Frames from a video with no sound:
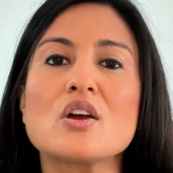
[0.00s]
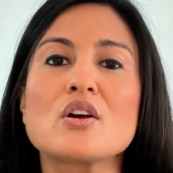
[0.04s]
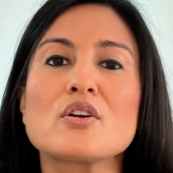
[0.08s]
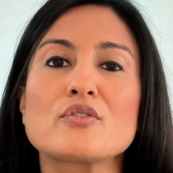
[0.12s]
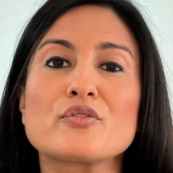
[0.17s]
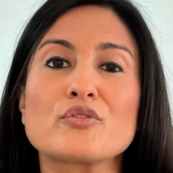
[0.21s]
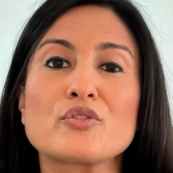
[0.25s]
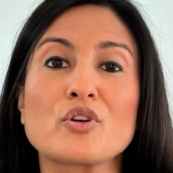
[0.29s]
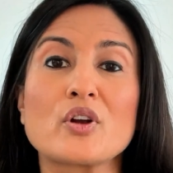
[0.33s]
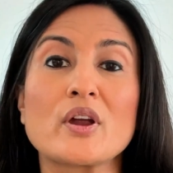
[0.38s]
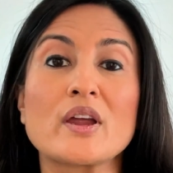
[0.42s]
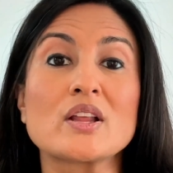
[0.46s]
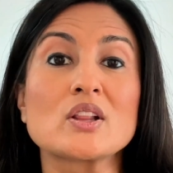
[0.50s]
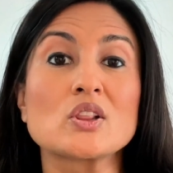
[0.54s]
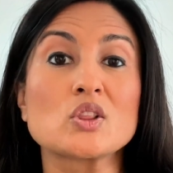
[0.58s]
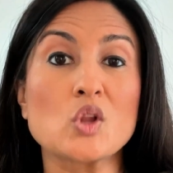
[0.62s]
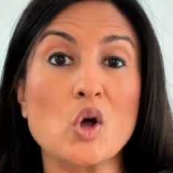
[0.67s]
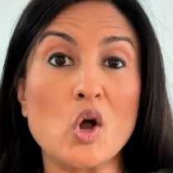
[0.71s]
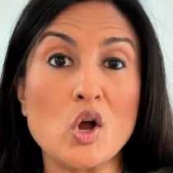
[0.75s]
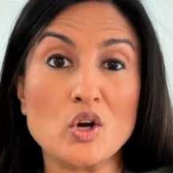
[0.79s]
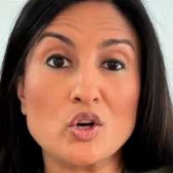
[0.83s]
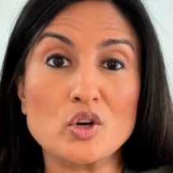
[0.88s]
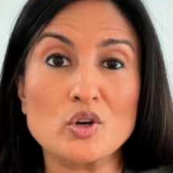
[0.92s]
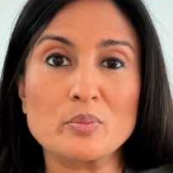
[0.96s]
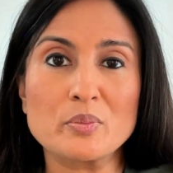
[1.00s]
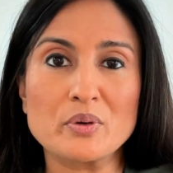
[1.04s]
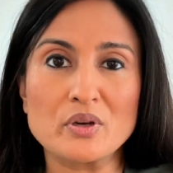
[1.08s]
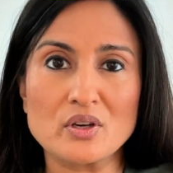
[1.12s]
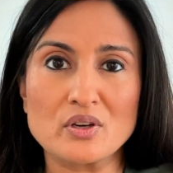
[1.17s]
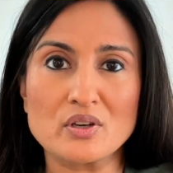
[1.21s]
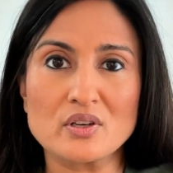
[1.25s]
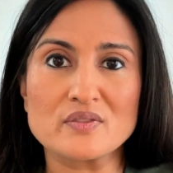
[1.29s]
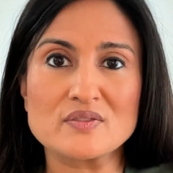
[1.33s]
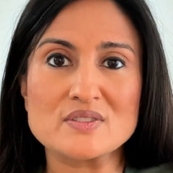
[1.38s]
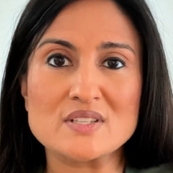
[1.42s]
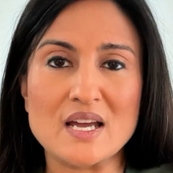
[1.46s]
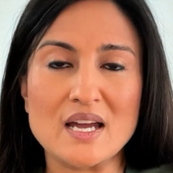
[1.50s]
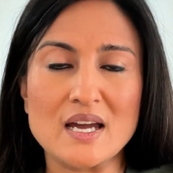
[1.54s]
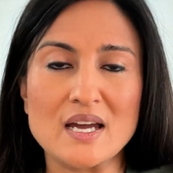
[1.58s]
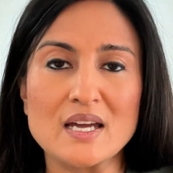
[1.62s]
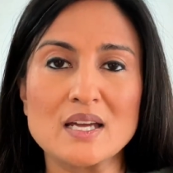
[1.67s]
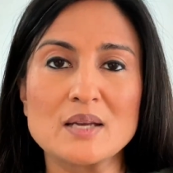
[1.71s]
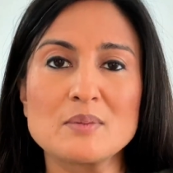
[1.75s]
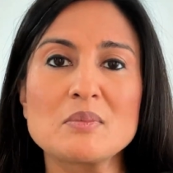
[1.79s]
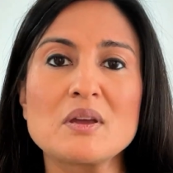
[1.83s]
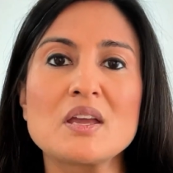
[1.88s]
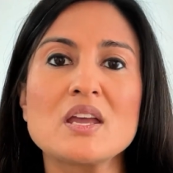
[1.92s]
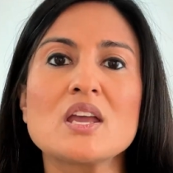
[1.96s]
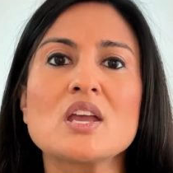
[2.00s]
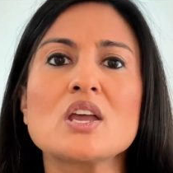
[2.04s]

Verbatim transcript: for a longer period of time.